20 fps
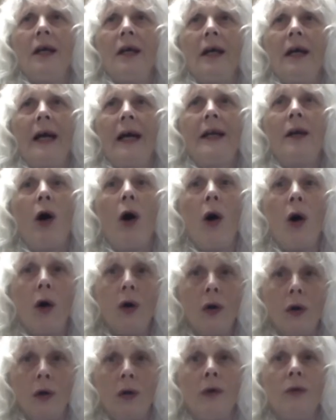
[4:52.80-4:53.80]
And
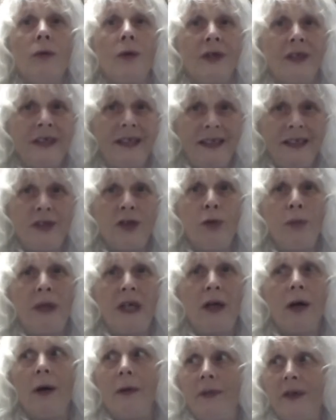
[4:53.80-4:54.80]
all would need to
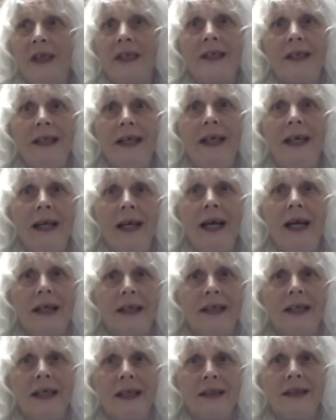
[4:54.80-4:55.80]
be, obviously, at
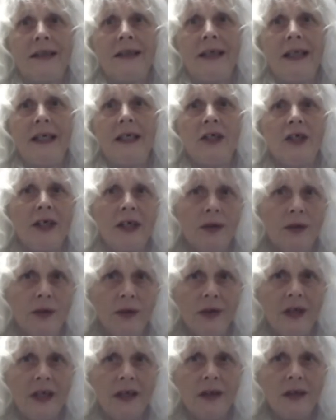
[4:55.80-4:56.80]
that stage,
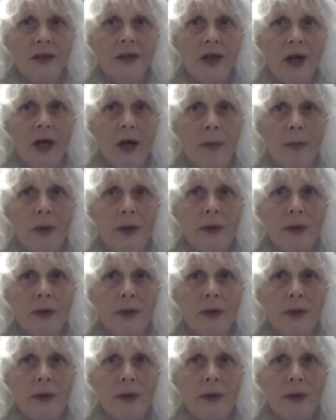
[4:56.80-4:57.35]
including the top.